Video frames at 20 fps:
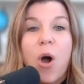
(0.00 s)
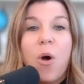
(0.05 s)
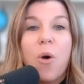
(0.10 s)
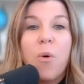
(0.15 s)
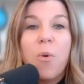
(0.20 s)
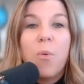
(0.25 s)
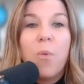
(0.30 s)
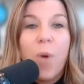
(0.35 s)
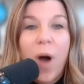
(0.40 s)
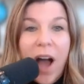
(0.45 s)

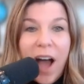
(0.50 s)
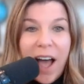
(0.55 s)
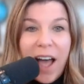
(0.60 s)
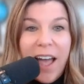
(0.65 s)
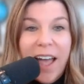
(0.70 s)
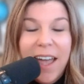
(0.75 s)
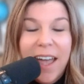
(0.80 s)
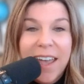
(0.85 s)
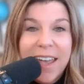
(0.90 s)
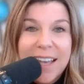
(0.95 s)

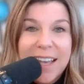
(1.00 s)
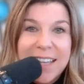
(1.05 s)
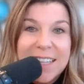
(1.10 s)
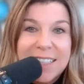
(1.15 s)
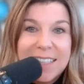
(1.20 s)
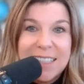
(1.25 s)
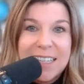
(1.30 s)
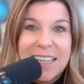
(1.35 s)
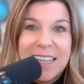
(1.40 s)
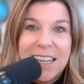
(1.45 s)
Why
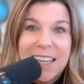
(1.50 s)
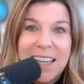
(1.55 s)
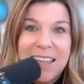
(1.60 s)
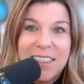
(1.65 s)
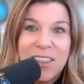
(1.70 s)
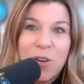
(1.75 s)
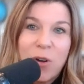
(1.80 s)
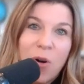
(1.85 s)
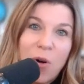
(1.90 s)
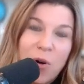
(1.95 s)
is it
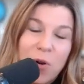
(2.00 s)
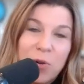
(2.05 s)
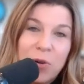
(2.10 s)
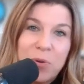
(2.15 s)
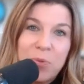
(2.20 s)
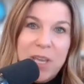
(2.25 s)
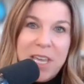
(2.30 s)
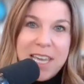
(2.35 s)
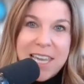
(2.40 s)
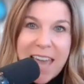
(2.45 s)
the older
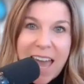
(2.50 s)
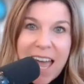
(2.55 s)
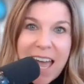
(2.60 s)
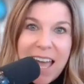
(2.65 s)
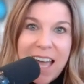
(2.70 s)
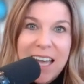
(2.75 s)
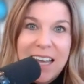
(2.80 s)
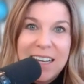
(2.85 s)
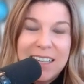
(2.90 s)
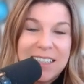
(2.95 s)
we
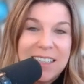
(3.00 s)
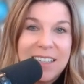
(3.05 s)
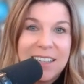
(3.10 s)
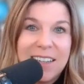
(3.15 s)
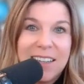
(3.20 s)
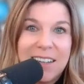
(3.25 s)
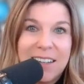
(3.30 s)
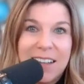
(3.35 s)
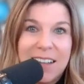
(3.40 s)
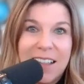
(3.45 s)
get,
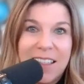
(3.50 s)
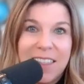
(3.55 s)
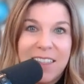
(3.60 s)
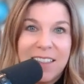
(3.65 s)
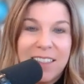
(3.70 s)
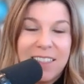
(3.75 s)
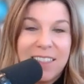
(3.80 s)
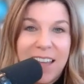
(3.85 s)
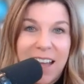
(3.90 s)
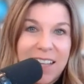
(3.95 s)
the
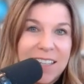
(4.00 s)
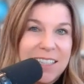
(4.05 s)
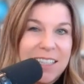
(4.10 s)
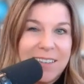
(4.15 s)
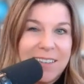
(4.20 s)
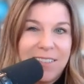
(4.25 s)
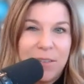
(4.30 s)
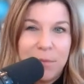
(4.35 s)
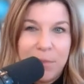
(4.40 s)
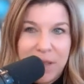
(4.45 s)
less
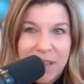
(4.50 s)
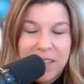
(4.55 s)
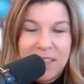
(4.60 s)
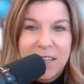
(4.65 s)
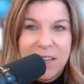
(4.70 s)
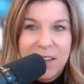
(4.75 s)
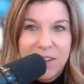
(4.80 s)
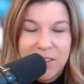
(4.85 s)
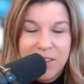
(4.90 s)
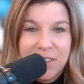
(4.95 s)
of a big
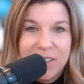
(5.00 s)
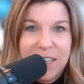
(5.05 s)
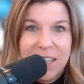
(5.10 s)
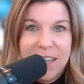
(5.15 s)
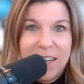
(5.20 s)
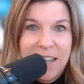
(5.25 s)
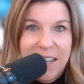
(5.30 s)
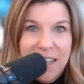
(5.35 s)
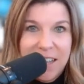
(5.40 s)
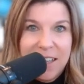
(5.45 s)
deal it
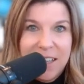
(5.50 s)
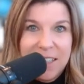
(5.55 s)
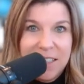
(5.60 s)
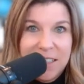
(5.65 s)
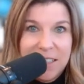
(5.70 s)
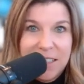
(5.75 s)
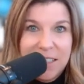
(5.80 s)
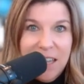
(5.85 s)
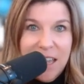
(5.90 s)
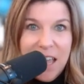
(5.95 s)

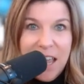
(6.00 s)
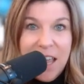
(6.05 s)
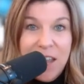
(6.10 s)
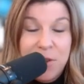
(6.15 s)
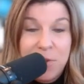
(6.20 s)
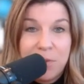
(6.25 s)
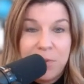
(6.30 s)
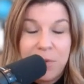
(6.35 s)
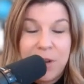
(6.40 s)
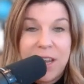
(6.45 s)
is?
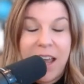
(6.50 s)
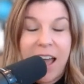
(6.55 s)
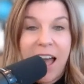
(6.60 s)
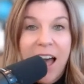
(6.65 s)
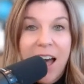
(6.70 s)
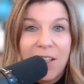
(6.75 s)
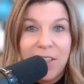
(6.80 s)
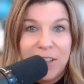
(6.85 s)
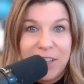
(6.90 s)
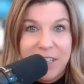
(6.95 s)
In
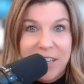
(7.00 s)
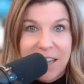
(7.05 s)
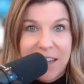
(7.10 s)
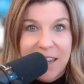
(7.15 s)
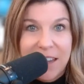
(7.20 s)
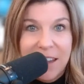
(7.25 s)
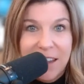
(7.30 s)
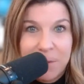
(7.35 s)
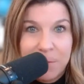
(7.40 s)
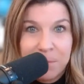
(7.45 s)

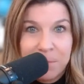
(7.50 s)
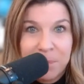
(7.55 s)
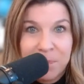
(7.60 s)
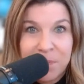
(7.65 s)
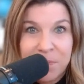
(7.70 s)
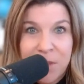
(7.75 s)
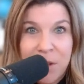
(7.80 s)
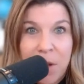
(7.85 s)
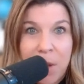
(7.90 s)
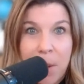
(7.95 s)
reality,
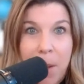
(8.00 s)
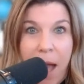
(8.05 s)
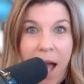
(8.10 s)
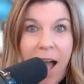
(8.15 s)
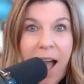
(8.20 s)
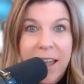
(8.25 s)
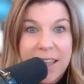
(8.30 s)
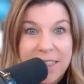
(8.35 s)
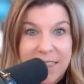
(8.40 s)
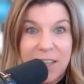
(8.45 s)

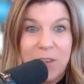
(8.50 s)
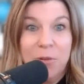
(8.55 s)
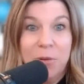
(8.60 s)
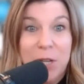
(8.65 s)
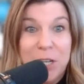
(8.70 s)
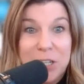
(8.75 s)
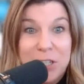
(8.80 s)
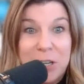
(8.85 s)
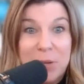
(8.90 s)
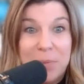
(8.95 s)
I think
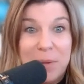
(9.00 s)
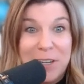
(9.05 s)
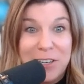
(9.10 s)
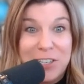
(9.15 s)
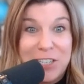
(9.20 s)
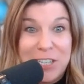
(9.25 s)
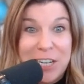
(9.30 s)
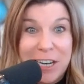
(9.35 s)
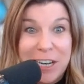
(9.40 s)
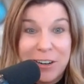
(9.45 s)
we should be
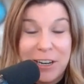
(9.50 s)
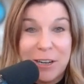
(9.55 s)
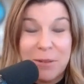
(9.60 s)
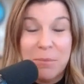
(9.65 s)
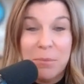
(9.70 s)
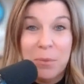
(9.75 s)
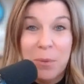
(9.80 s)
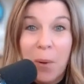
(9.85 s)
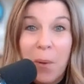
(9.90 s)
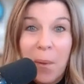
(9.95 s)
cheering
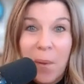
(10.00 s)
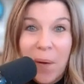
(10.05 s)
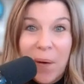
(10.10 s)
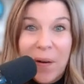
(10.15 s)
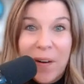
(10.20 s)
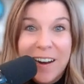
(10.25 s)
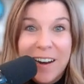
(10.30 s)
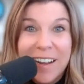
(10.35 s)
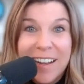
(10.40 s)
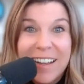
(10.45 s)

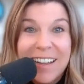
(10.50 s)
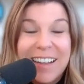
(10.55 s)
more.